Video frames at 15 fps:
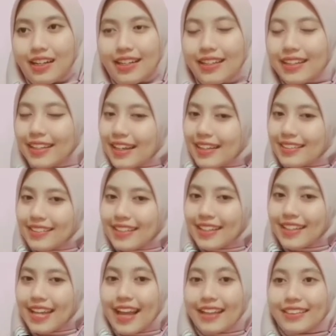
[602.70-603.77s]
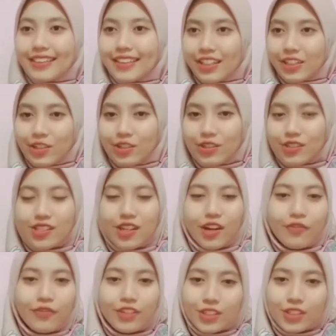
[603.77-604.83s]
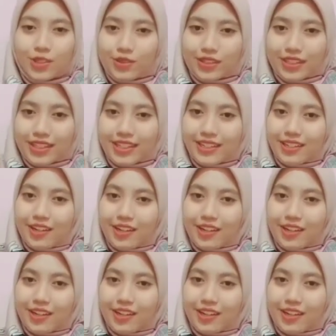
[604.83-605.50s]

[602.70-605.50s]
indicating attitudes of the student